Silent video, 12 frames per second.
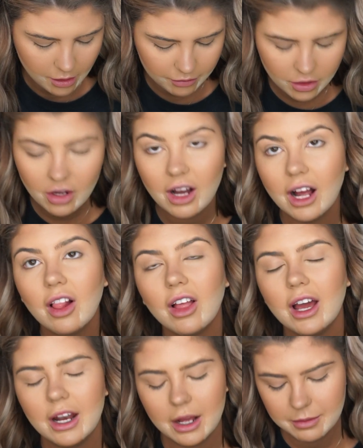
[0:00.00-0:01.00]
For
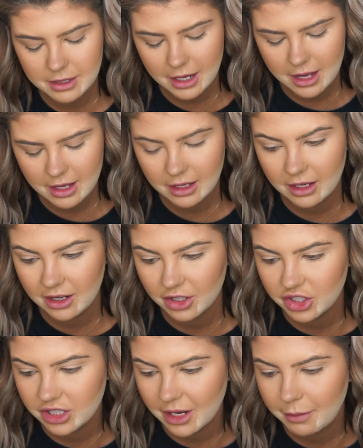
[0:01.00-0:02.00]
highlight, I'm taking
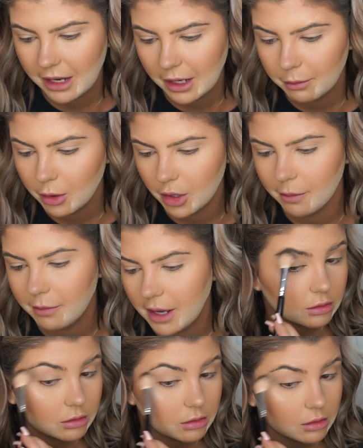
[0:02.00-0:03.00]
Champagne Pop by
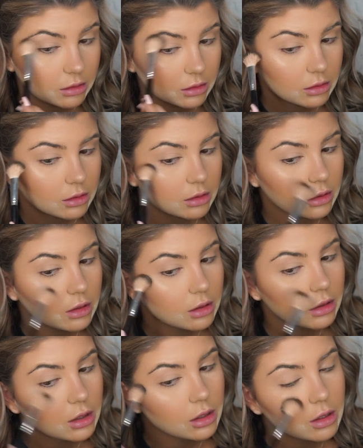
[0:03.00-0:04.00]
Becca.
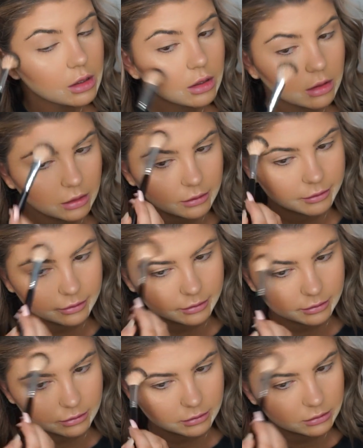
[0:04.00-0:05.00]
I've recently
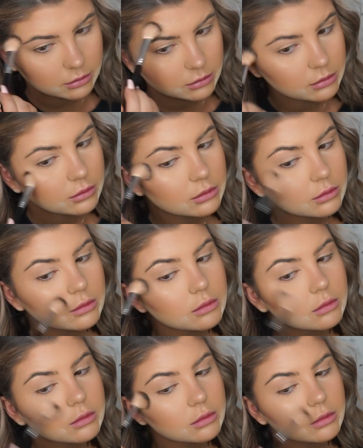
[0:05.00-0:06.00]
rediscovered my
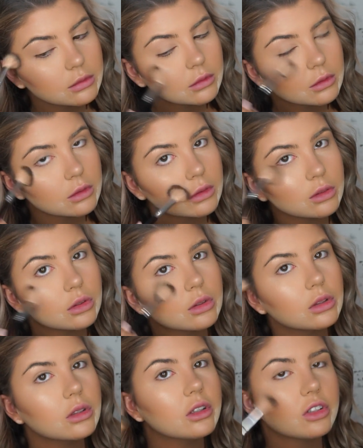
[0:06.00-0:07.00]
love for this
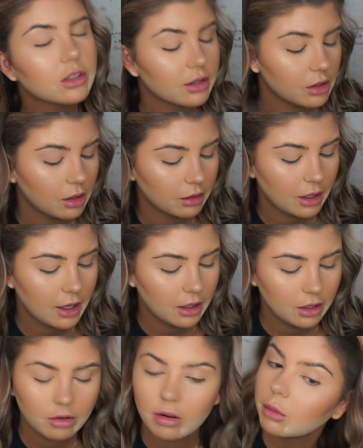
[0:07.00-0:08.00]
highlighter. I'm
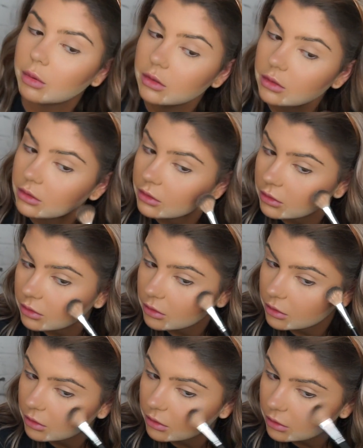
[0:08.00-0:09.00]
obsessed with it. I
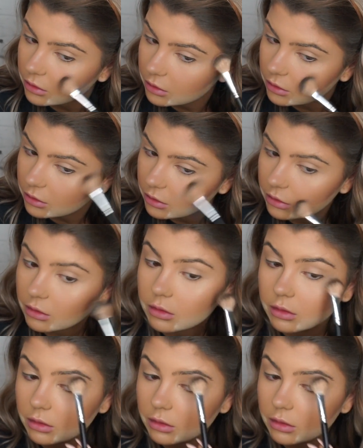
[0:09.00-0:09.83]
don't know why I stopped using